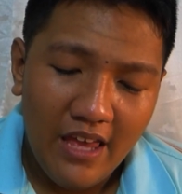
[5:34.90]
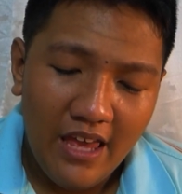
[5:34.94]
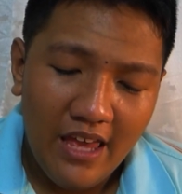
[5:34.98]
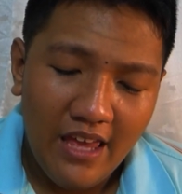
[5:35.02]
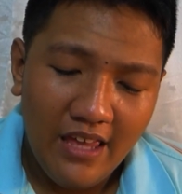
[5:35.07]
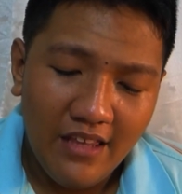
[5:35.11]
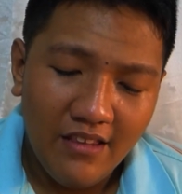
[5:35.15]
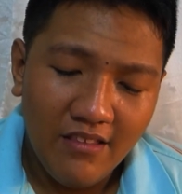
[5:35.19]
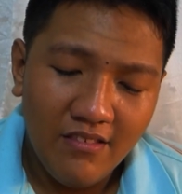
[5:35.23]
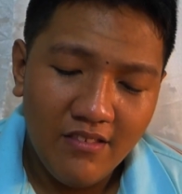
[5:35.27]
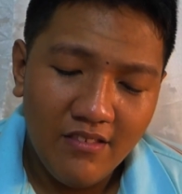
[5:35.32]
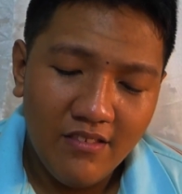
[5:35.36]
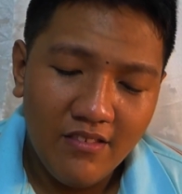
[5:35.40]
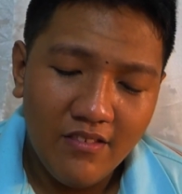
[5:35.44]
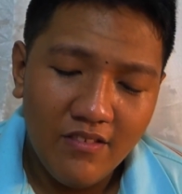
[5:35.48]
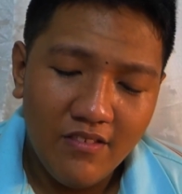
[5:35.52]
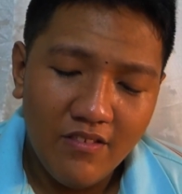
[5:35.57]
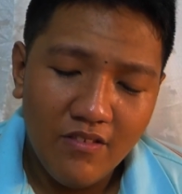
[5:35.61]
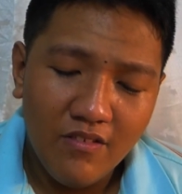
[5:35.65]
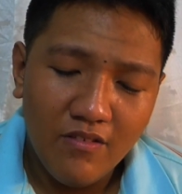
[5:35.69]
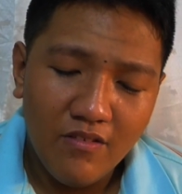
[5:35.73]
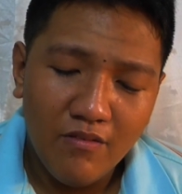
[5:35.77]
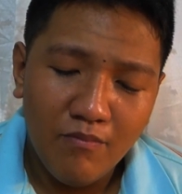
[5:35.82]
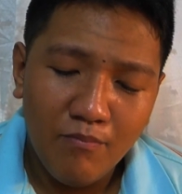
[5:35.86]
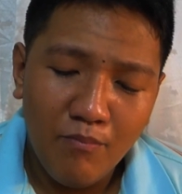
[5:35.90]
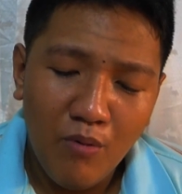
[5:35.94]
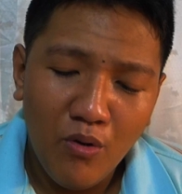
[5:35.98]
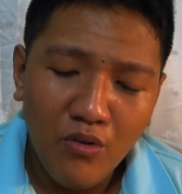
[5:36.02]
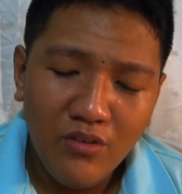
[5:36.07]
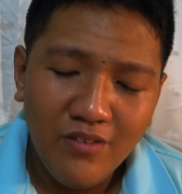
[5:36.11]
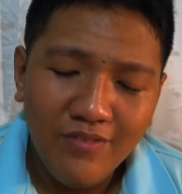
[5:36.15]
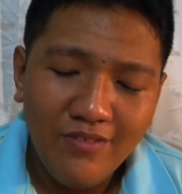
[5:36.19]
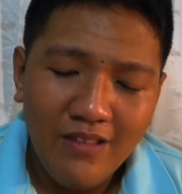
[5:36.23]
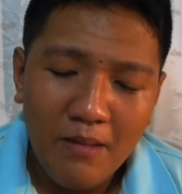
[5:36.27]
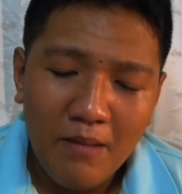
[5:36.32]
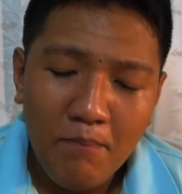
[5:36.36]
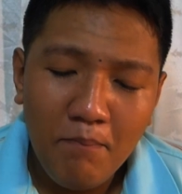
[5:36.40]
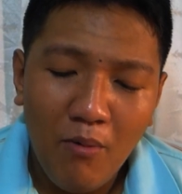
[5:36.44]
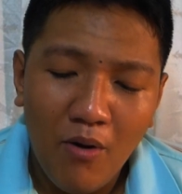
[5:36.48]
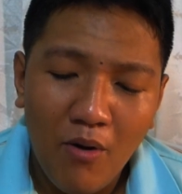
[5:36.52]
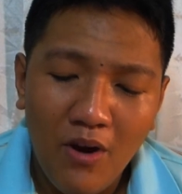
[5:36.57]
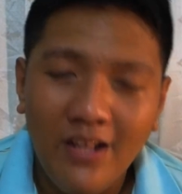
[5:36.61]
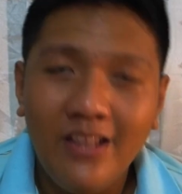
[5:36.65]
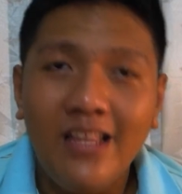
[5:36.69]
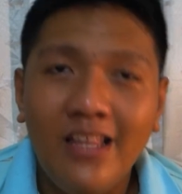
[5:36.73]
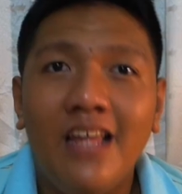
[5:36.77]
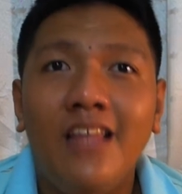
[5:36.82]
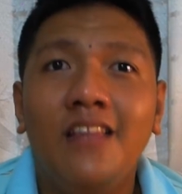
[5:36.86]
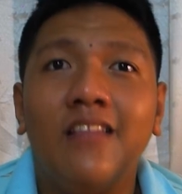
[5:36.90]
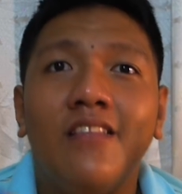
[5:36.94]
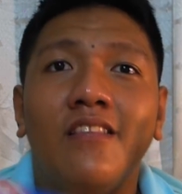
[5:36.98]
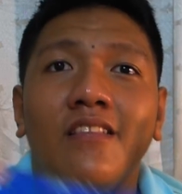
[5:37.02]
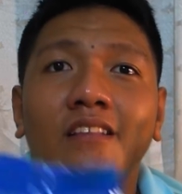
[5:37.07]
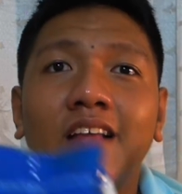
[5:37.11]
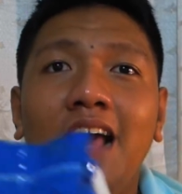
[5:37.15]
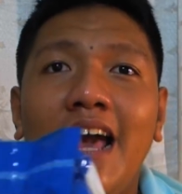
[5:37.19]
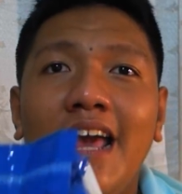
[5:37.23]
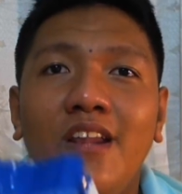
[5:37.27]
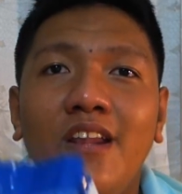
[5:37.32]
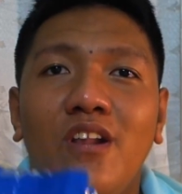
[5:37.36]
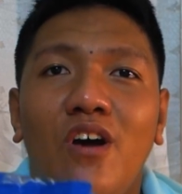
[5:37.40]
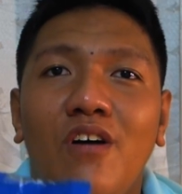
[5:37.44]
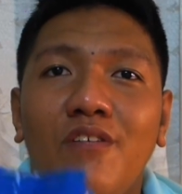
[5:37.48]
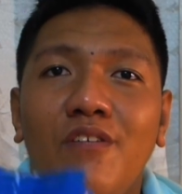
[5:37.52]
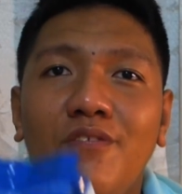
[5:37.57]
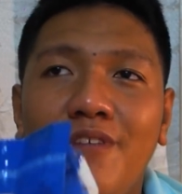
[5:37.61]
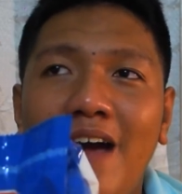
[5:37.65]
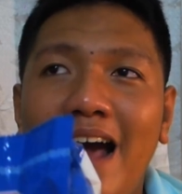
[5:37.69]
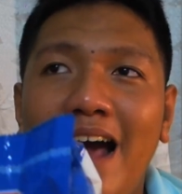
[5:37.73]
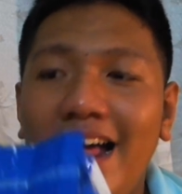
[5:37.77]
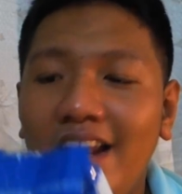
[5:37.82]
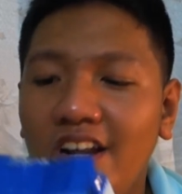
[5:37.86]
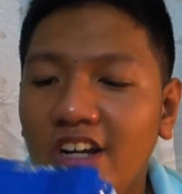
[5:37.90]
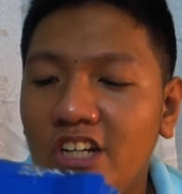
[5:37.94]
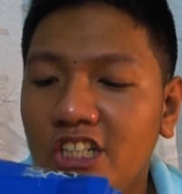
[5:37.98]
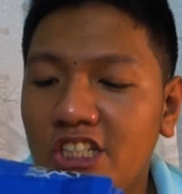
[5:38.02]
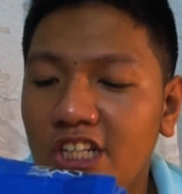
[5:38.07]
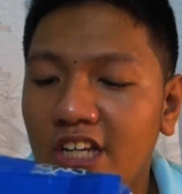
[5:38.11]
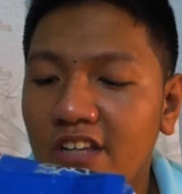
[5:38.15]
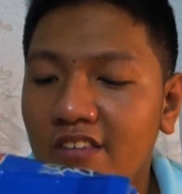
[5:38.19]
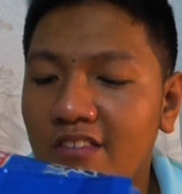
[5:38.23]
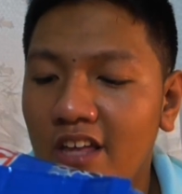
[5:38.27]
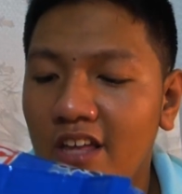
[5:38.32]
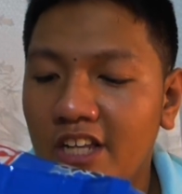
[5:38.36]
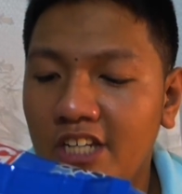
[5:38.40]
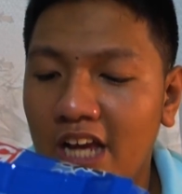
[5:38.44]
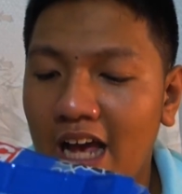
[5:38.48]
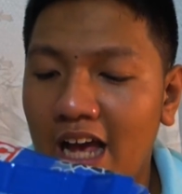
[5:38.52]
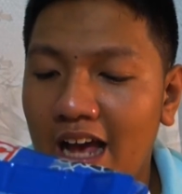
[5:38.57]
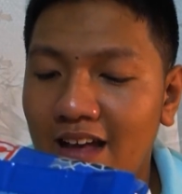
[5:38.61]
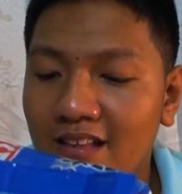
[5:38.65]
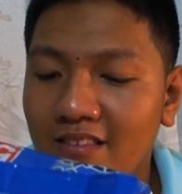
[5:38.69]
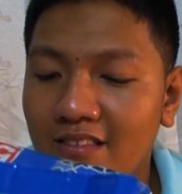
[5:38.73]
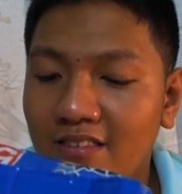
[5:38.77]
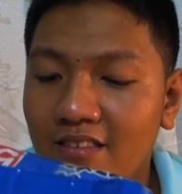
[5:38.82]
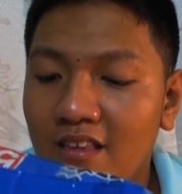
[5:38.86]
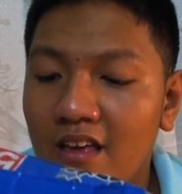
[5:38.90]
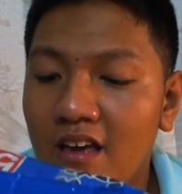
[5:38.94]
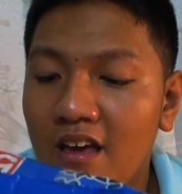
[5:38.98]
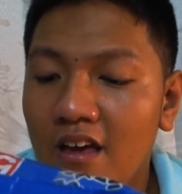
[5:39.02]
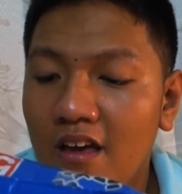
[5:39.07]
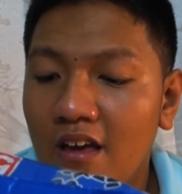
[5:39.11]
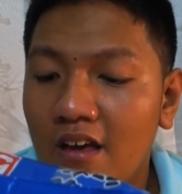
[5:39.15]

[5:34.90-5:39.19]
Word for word: And most of the important kind of allergies such as